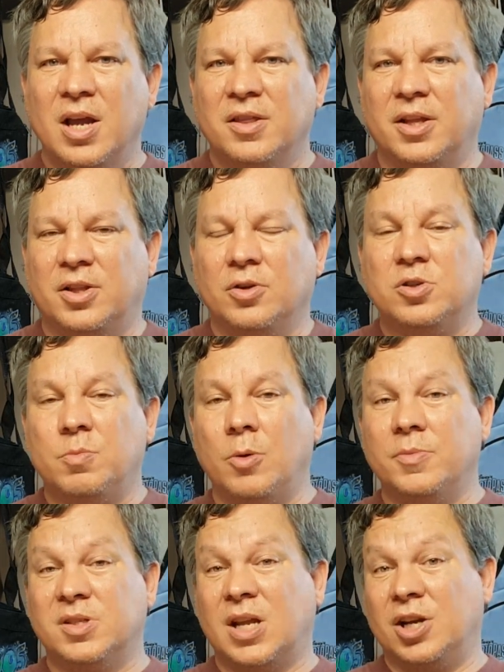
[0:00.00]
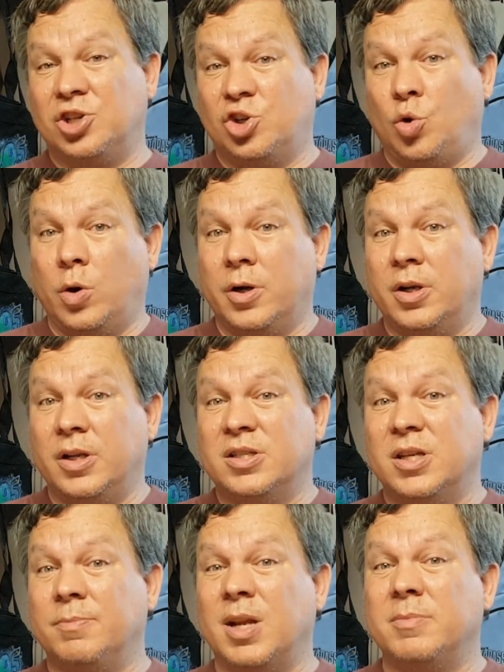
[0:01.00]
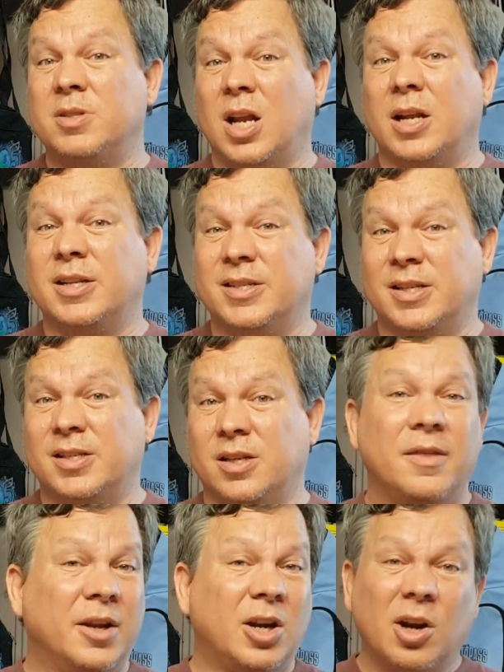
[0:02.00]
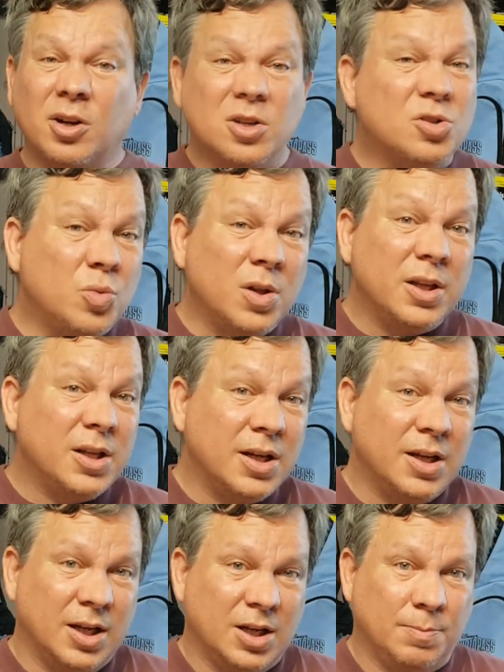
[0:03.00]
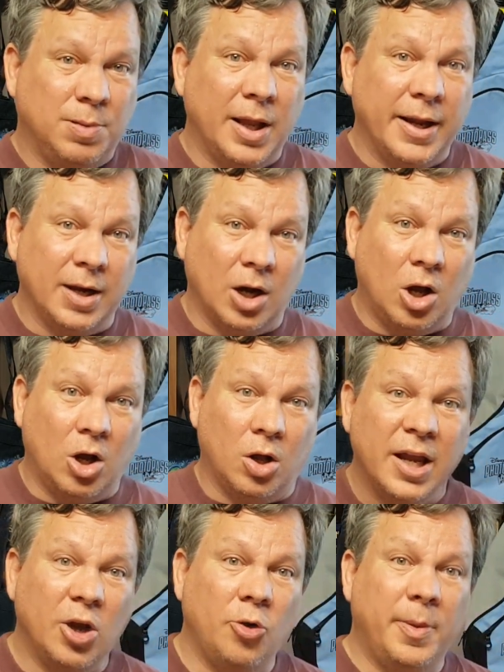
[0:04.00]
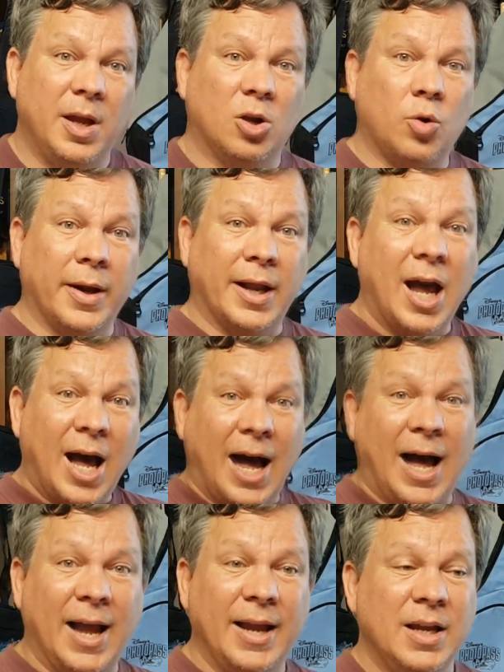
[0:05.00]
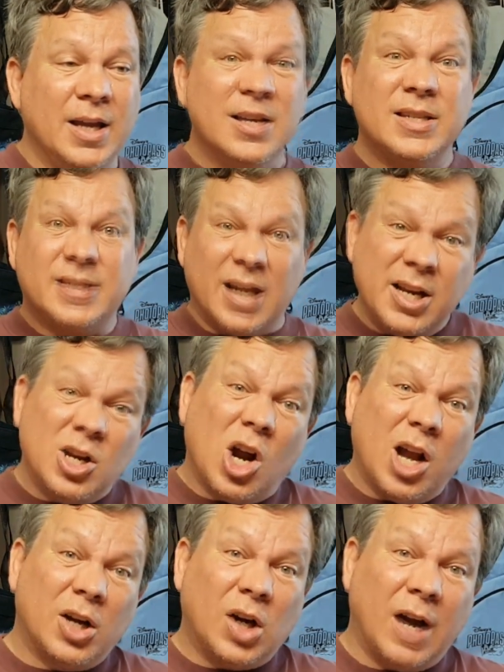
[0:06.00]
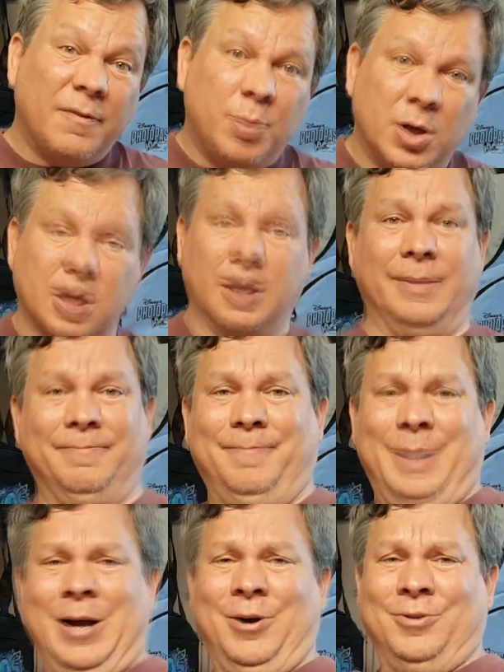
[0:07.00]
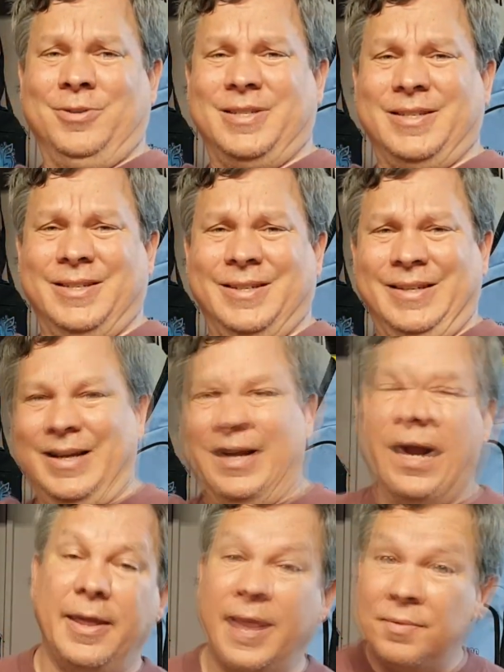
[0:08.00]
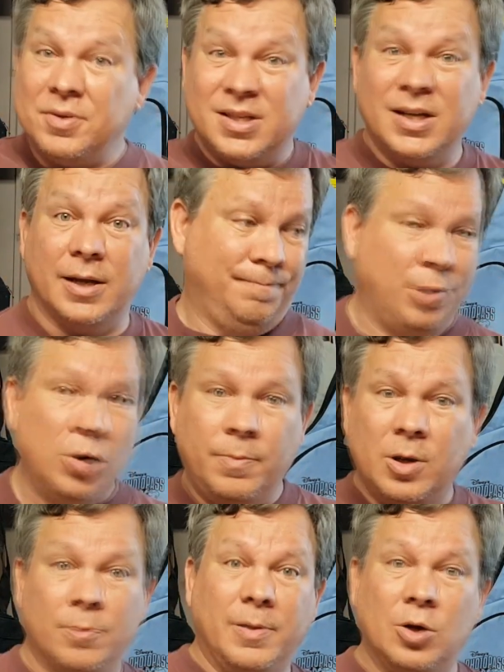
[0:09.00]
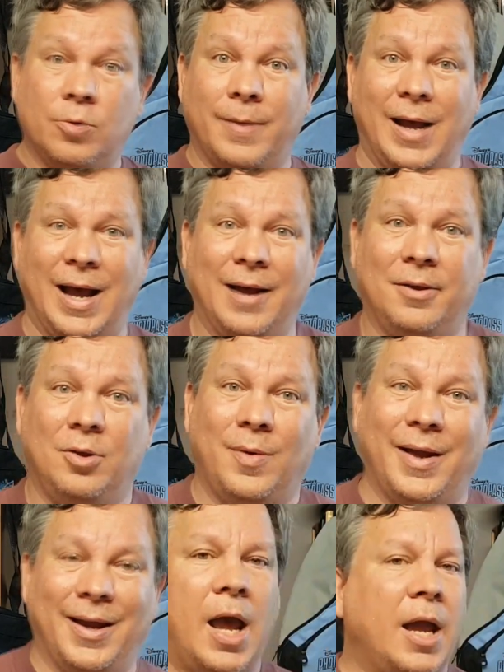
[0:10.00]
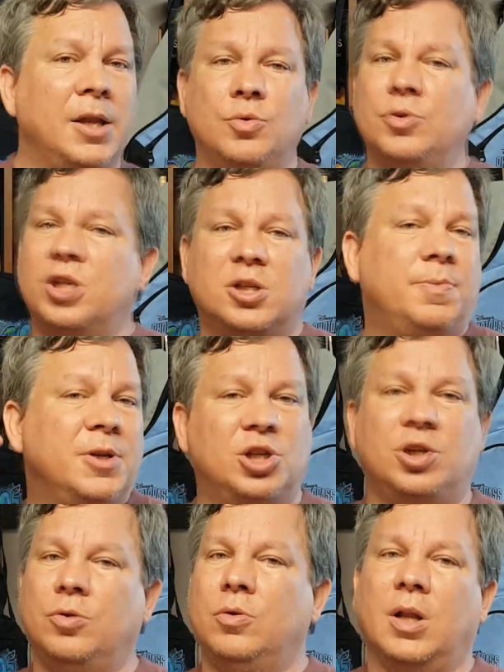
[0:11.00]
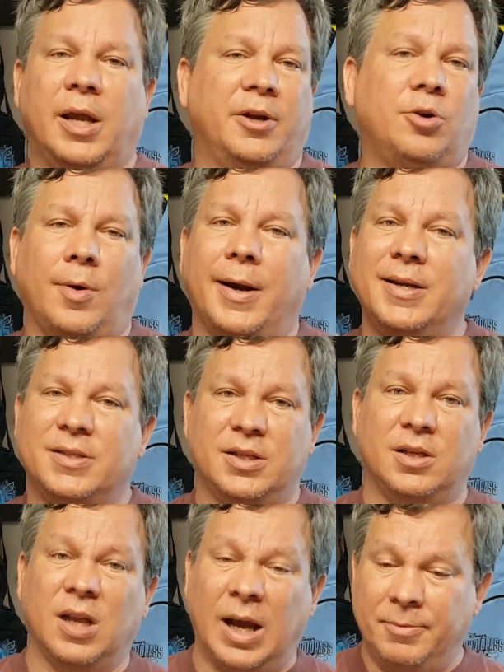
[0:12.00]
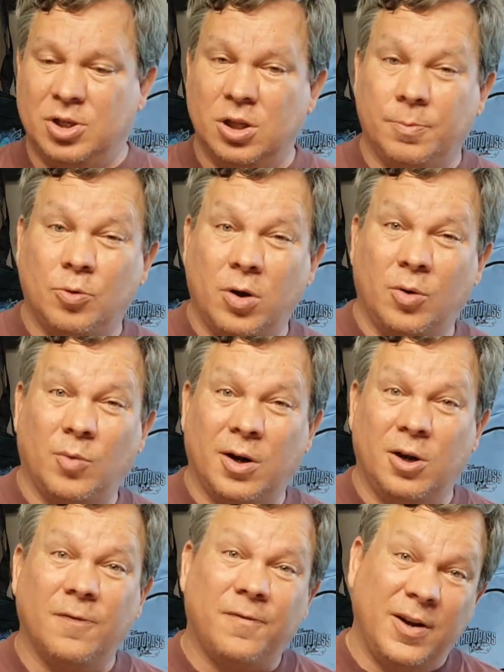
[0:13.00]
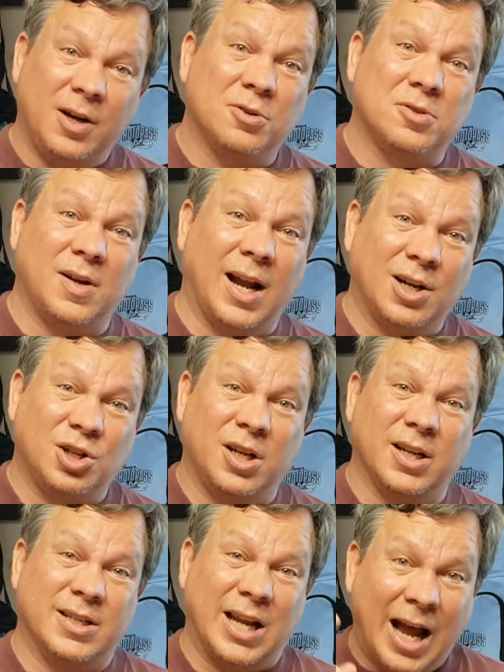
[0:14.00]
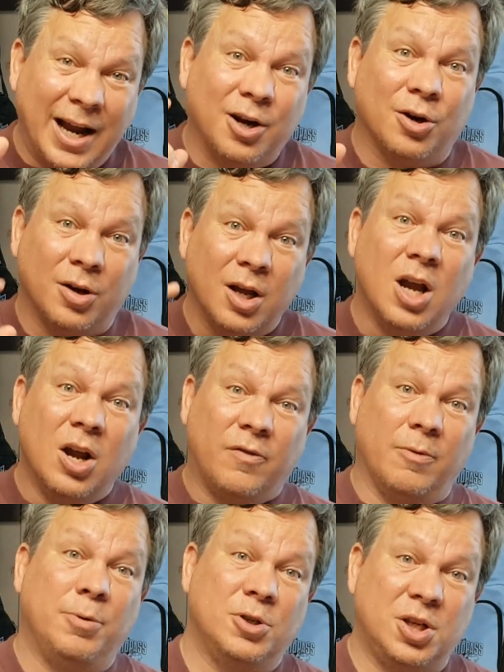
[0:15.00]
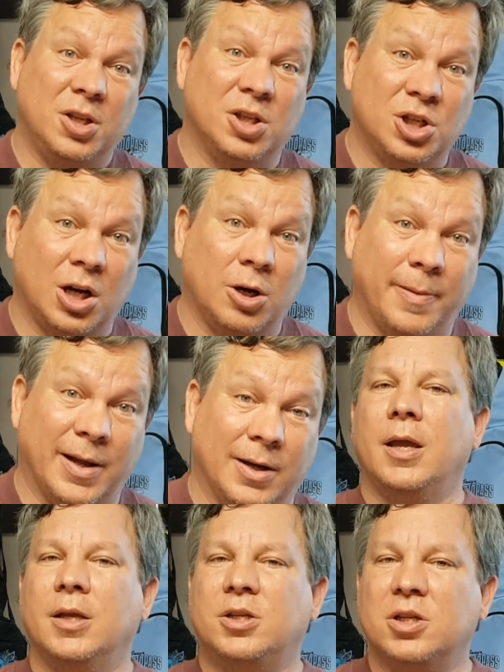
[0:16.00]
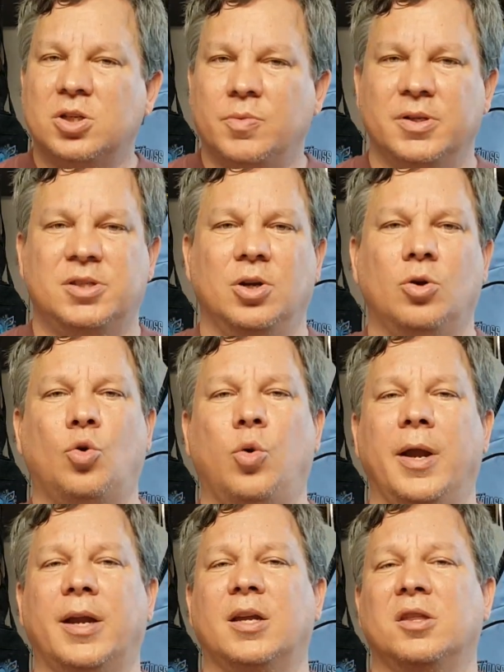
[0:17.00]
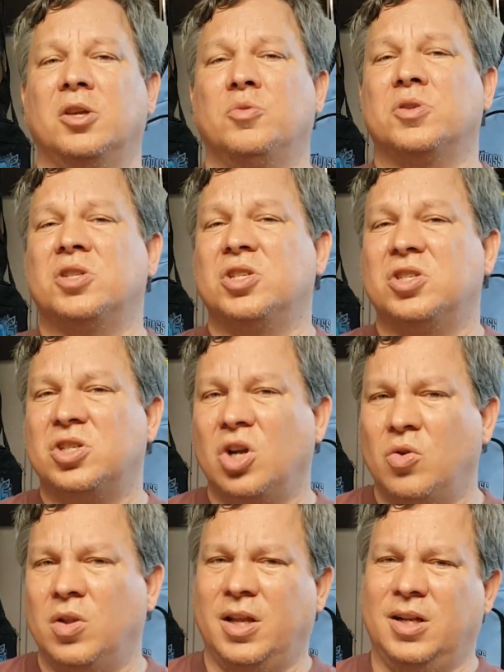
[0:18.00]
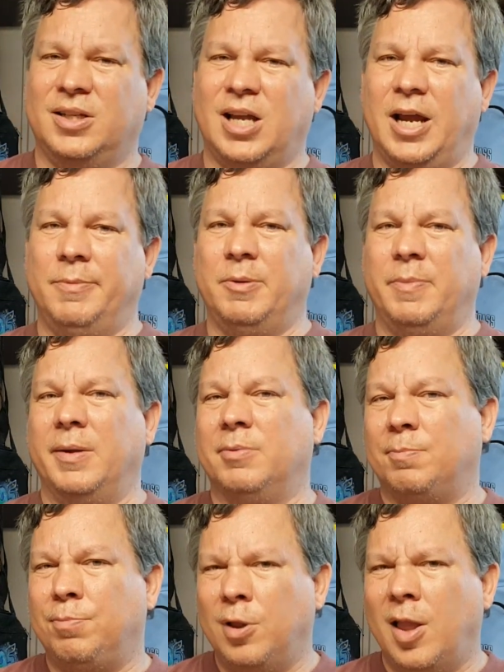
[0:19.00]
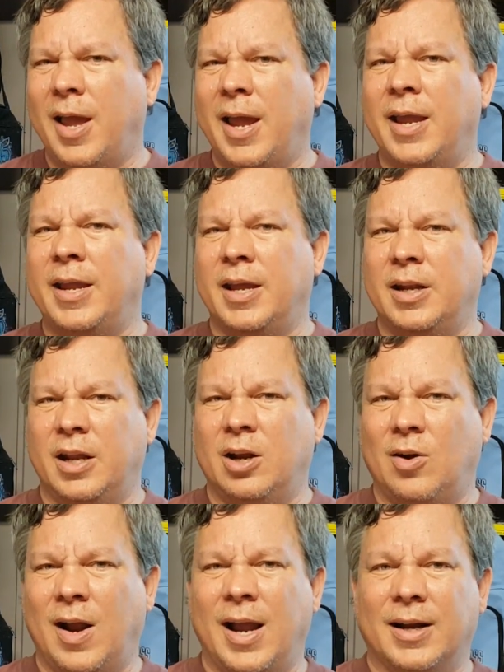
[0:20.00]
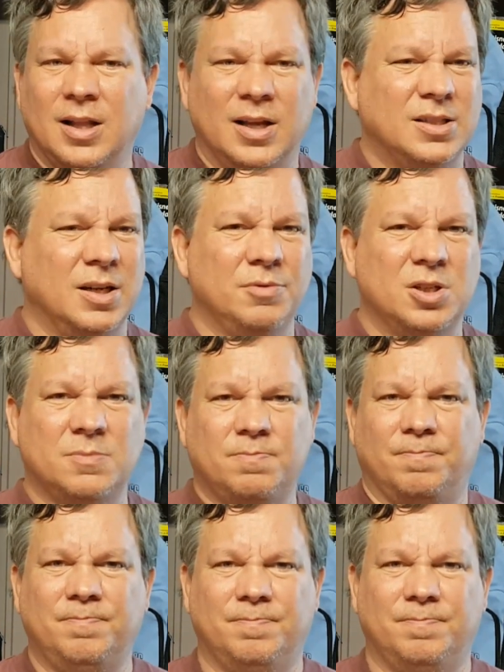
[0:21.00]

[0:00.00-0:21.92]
that those moments got shortened and sometimes non-existent. The characters really didn't get to play at all. It would be a quick, hi, sign your autograph book, pose. And that was it. Boom, boom, boom. Out of the way. And you would just be shooting like crazy. I mean, to the point where your fingers would actually get tired from pushing the shutter button. It just went so quick. There was so little time to be able to play and interact. Like I say, it was just